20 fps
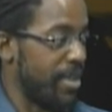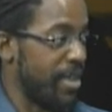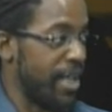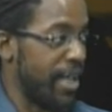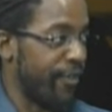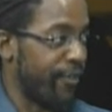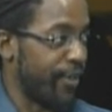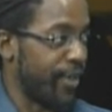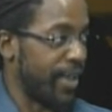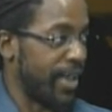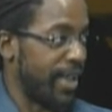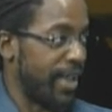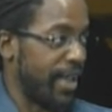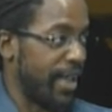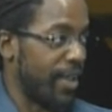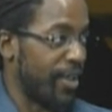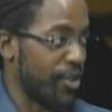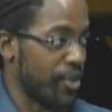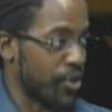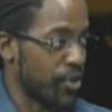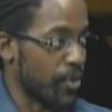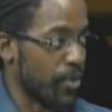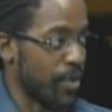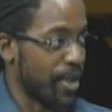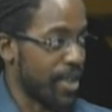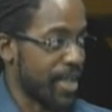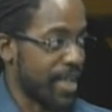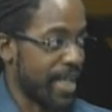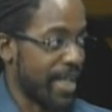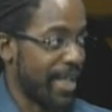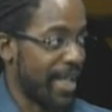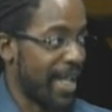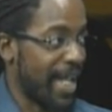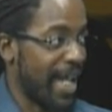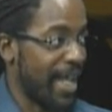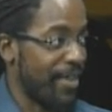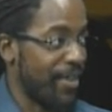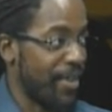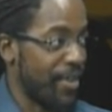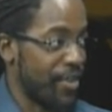different than the other stories in
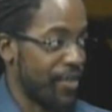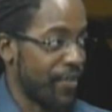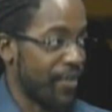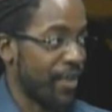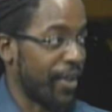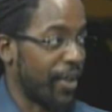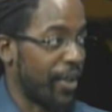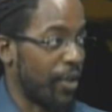that there's very